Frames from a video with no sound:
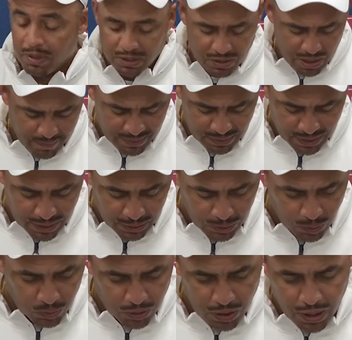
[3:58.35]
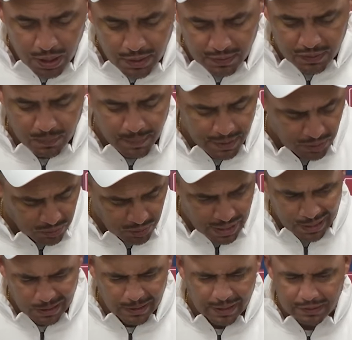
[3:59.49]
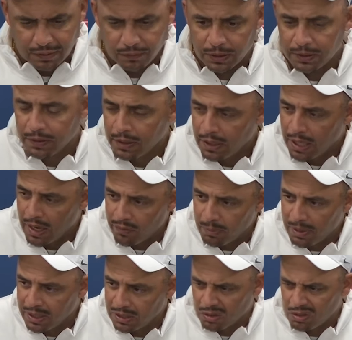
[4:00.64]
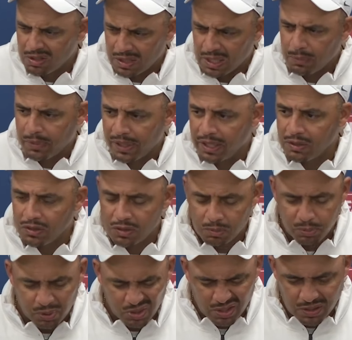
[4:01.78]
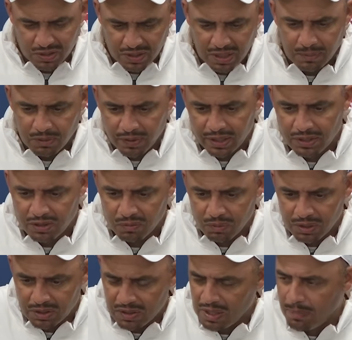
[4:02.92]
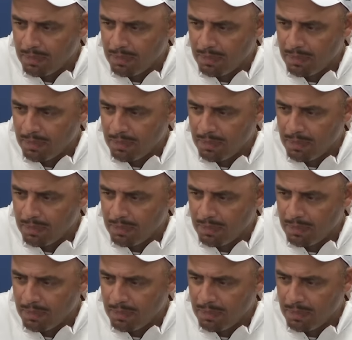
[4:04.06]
My job as a head coach is to make sure that collectively everybody's on the same page, pulling in the same direction with the